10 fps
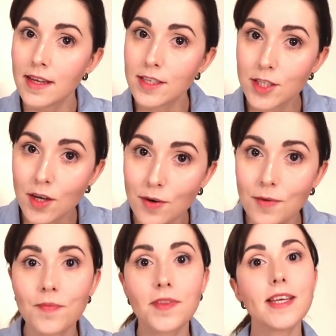So,
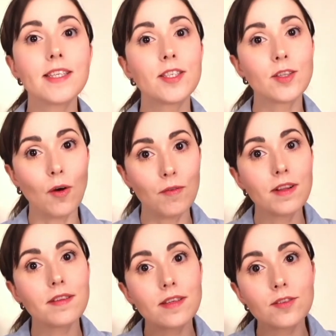this
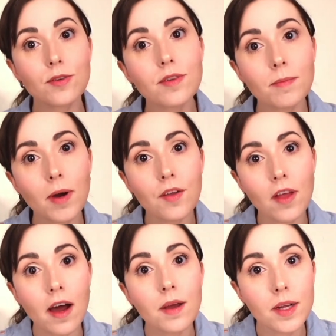novel, The Truth About
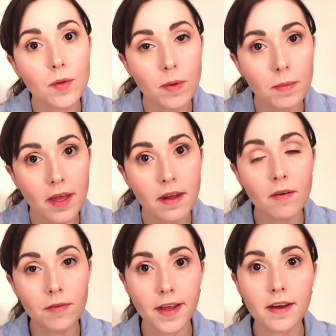Harry Quebert
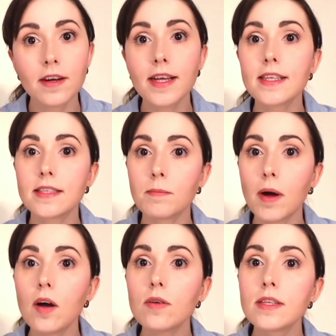Affair, is
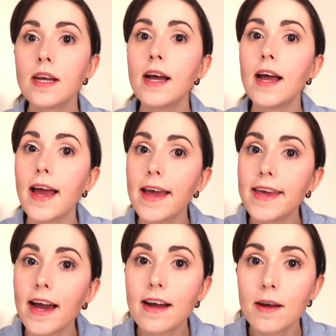about a
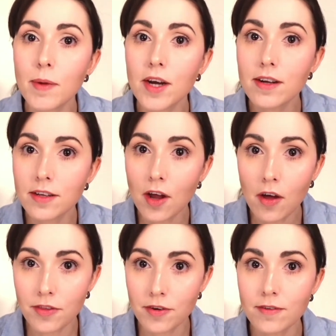young American
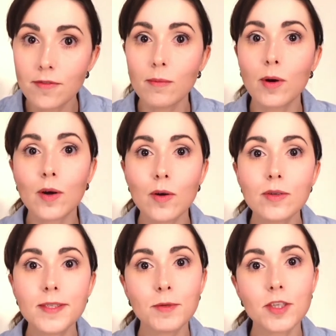author from
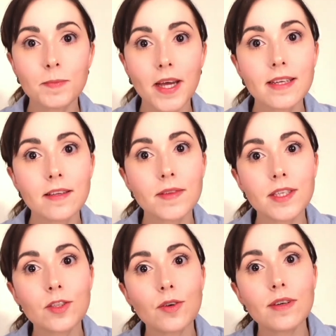whose perspective the
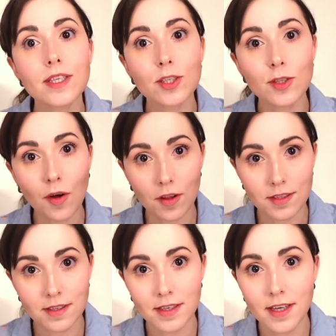story is
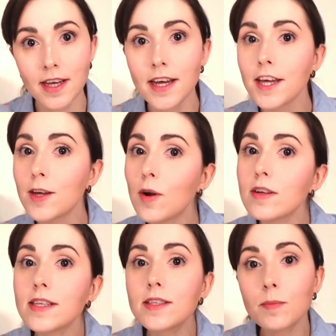told. He wrote
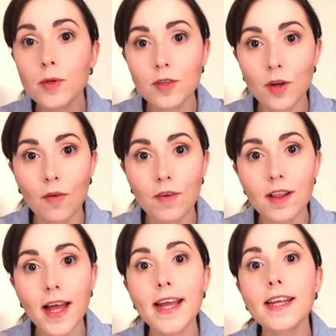a debut
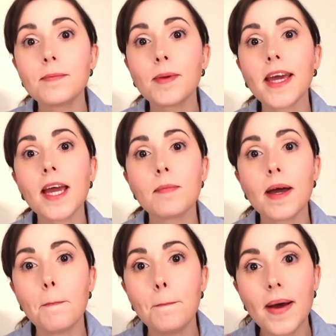novel and it became
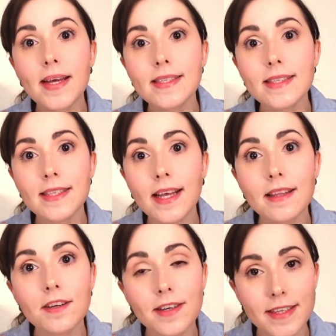a
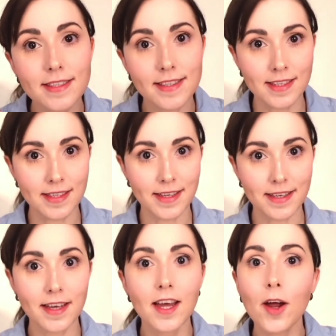bestseller
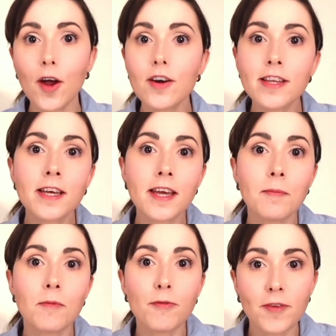instantly, earning
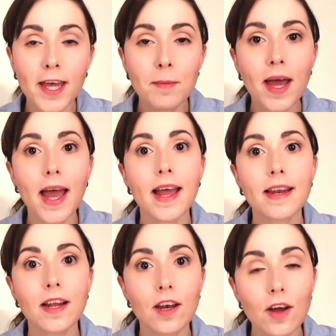him fame and
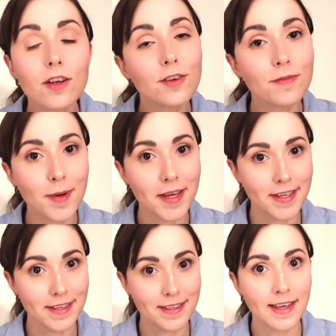a lot of money.